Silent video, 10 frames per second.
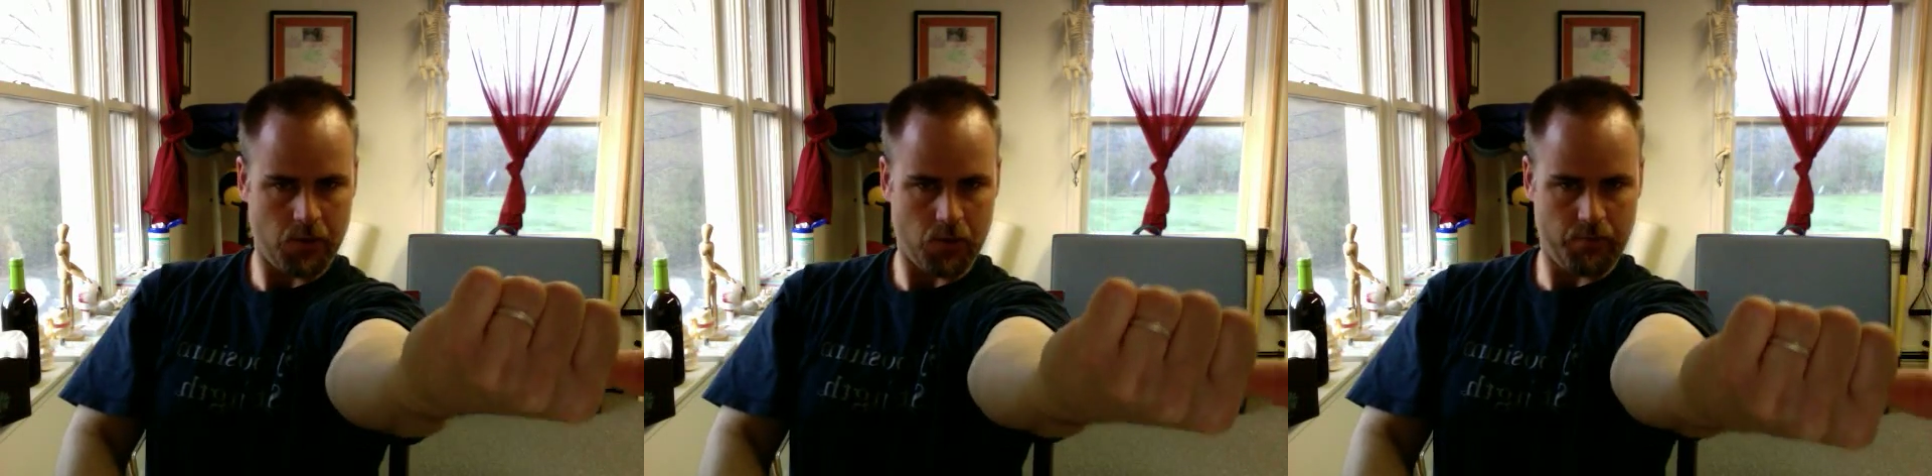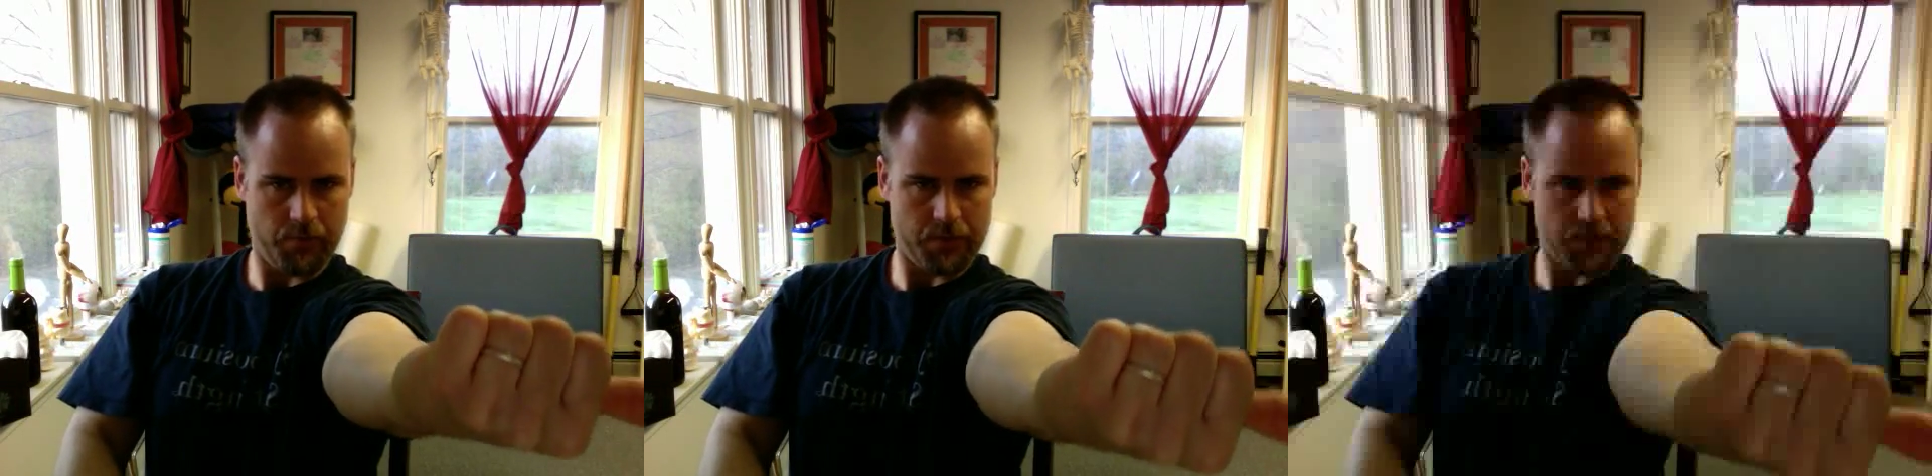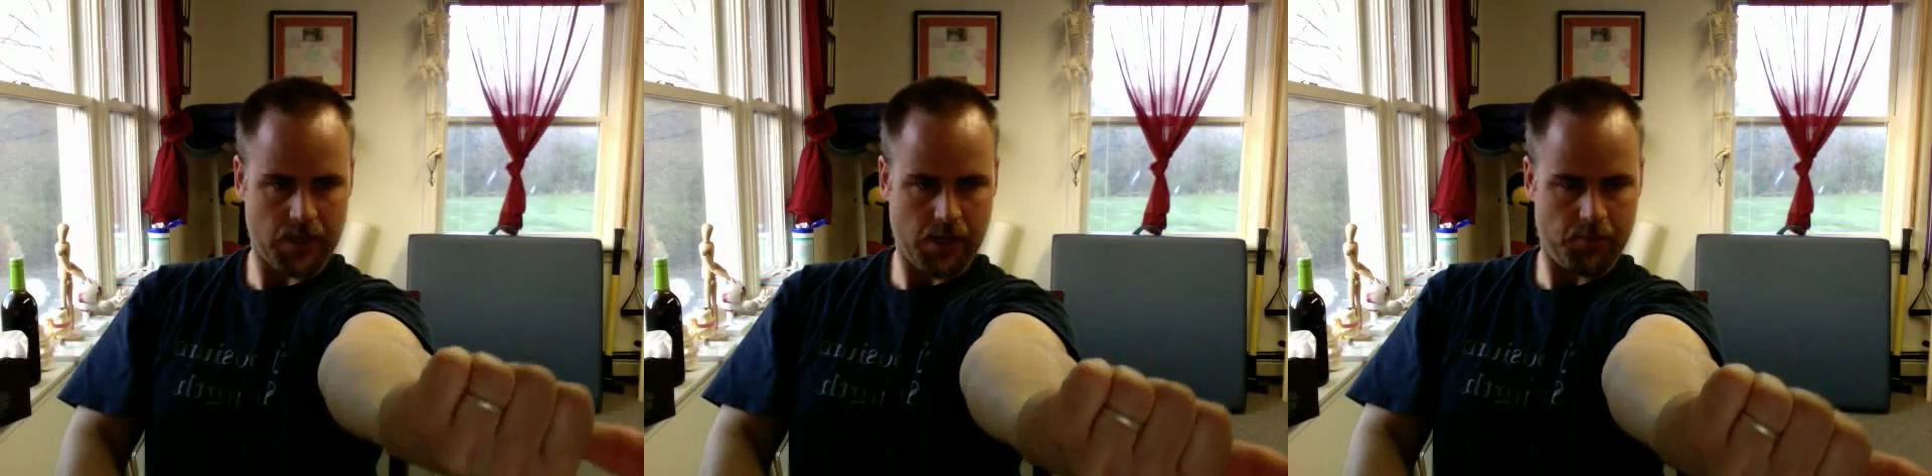over the
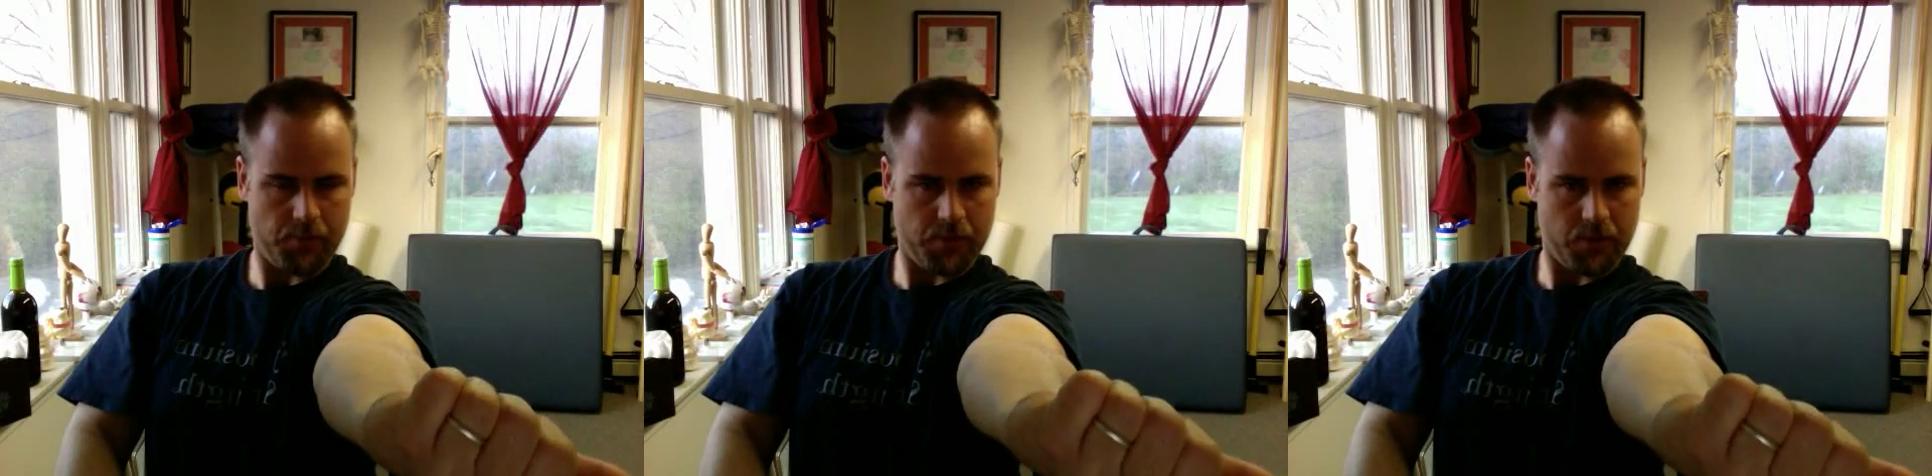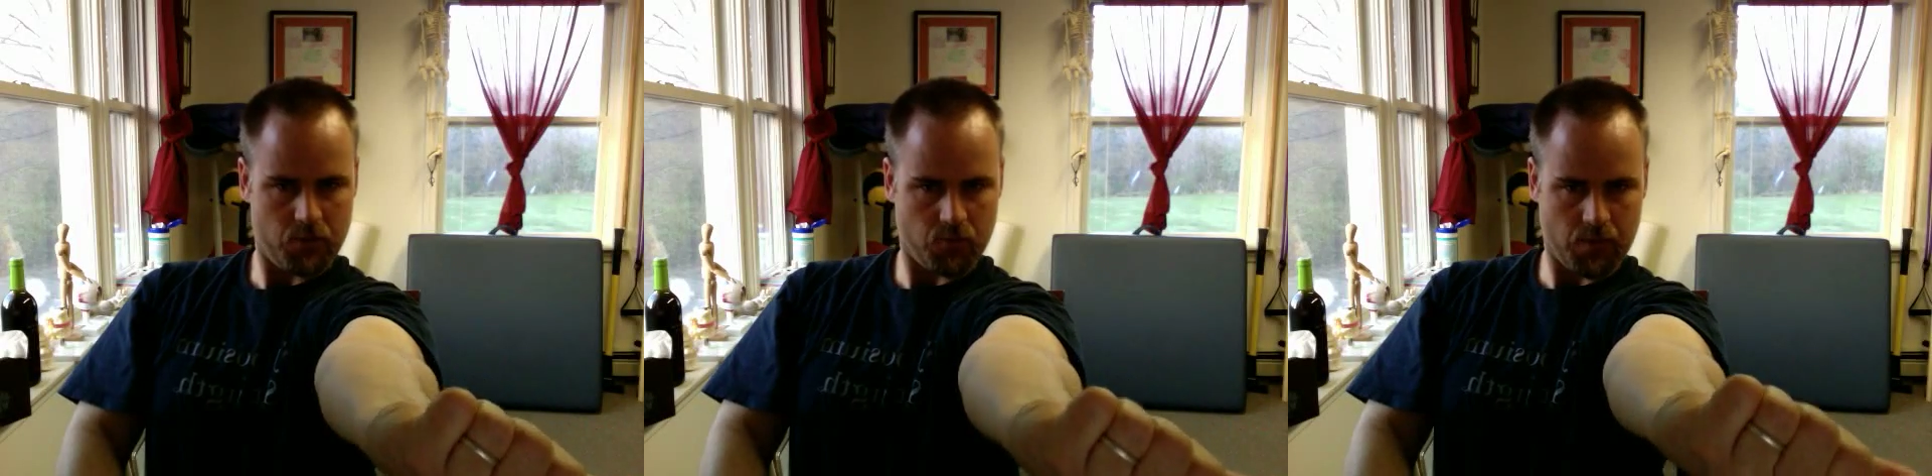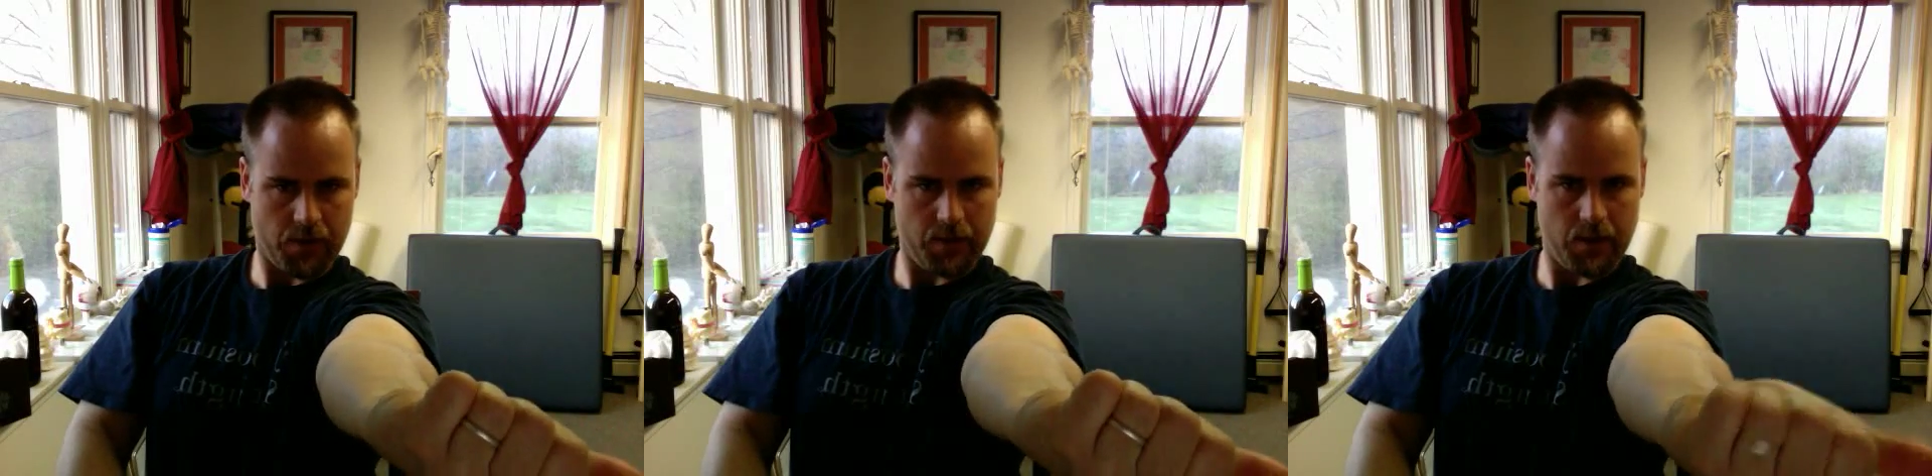top,
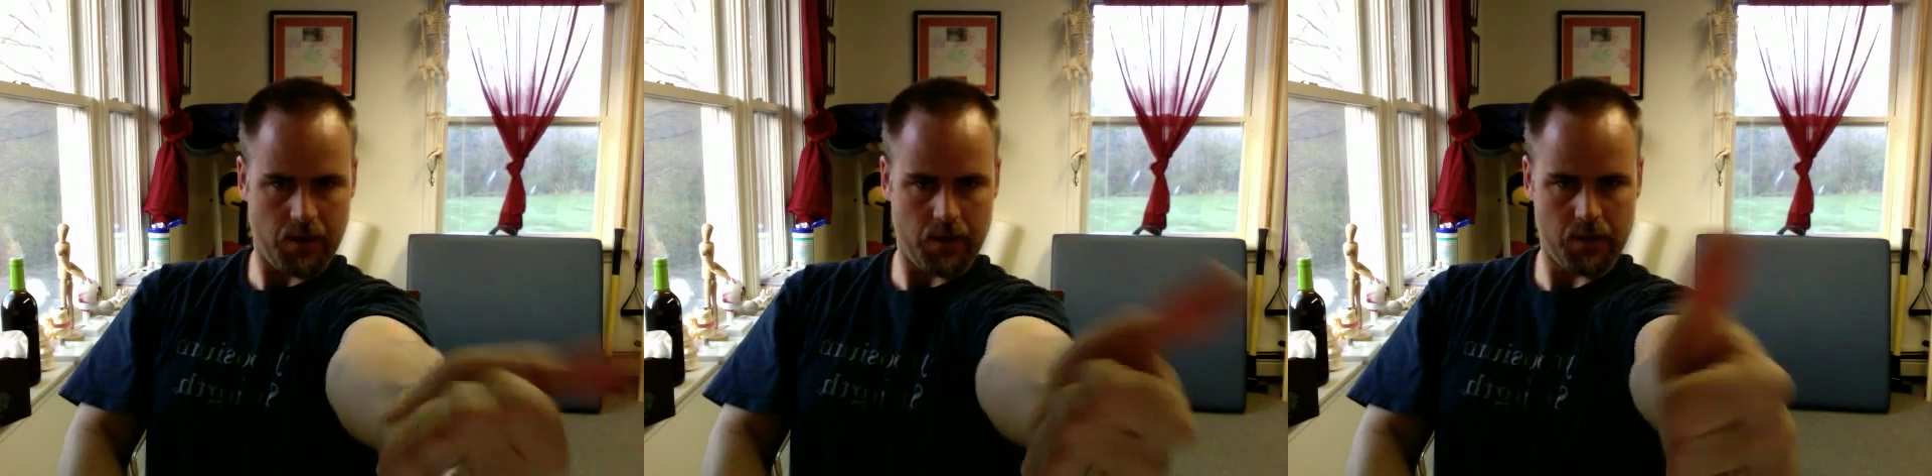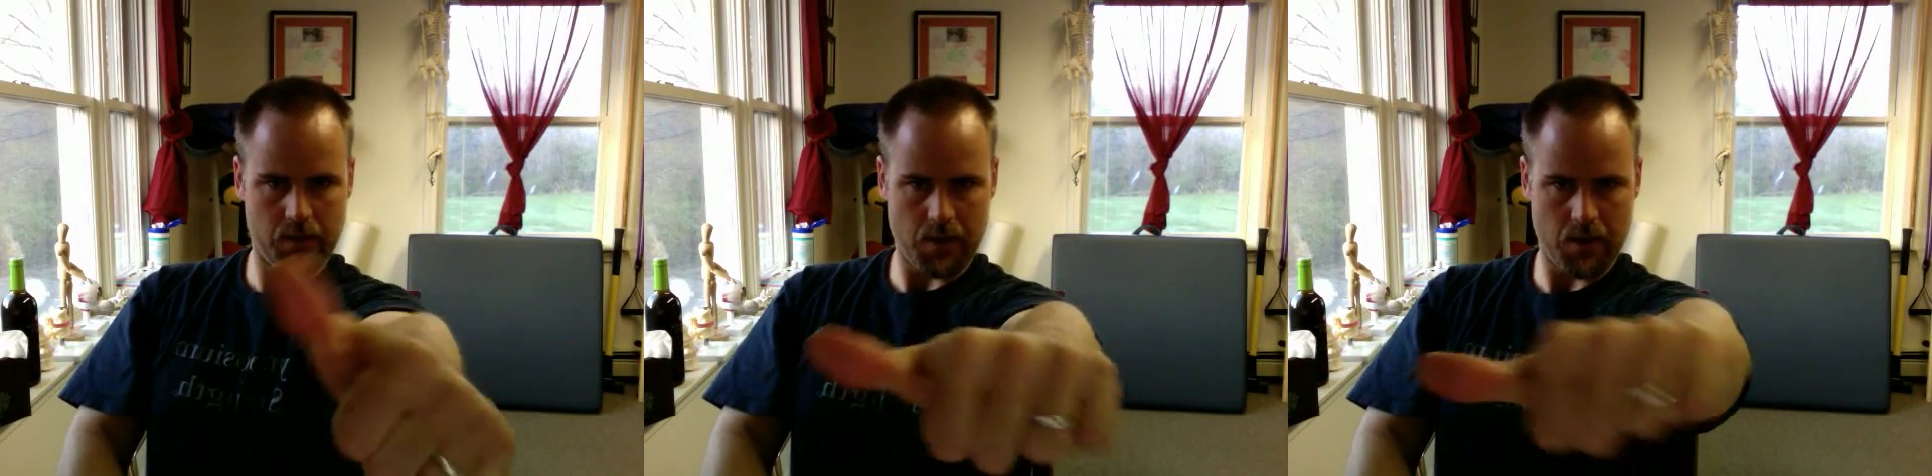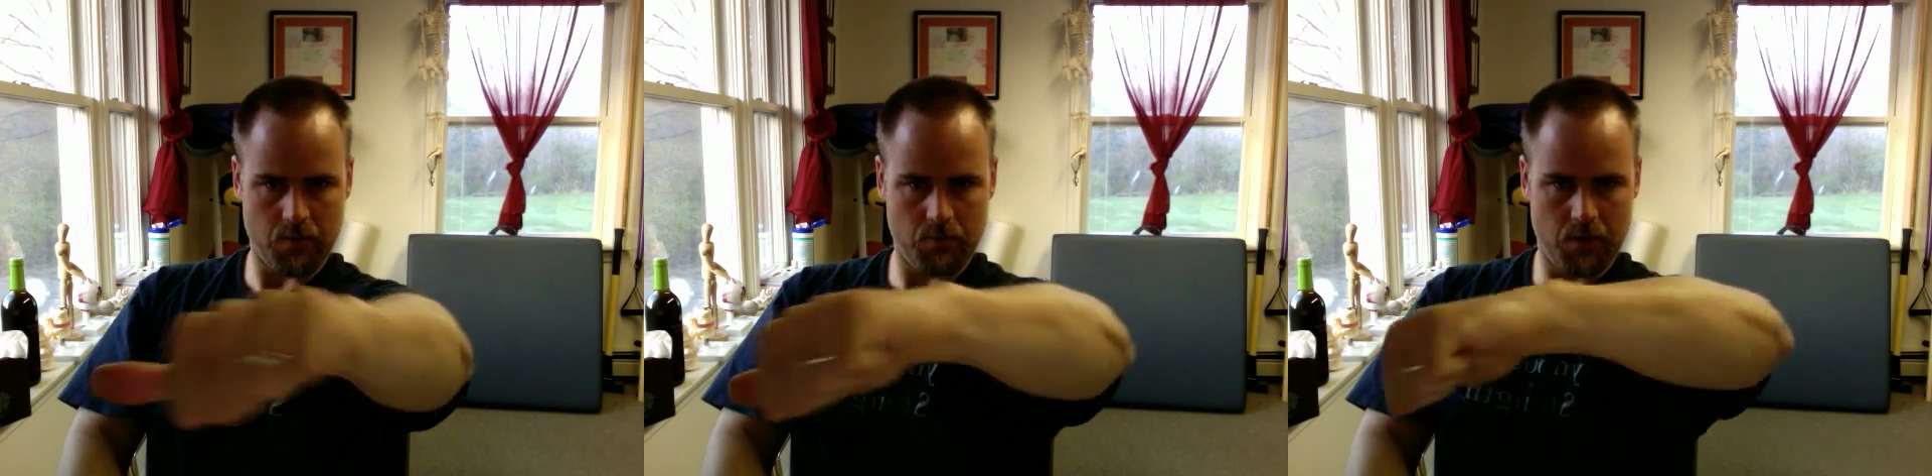crank that hand
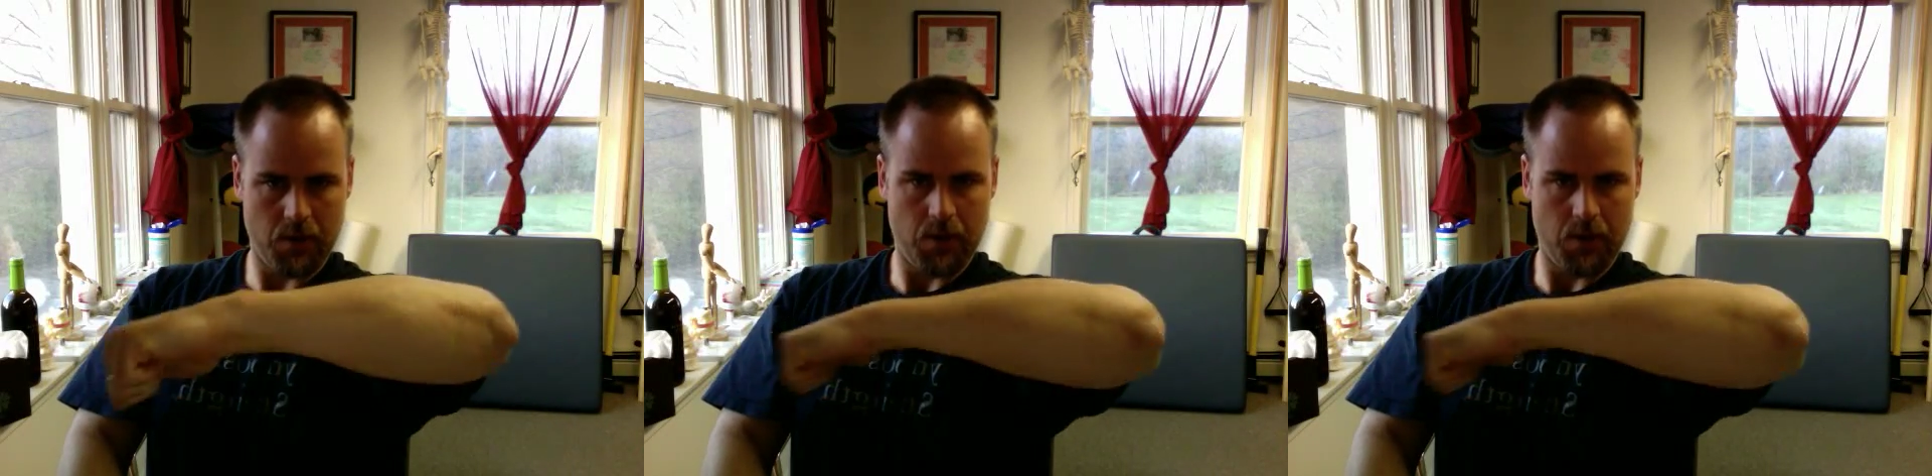down,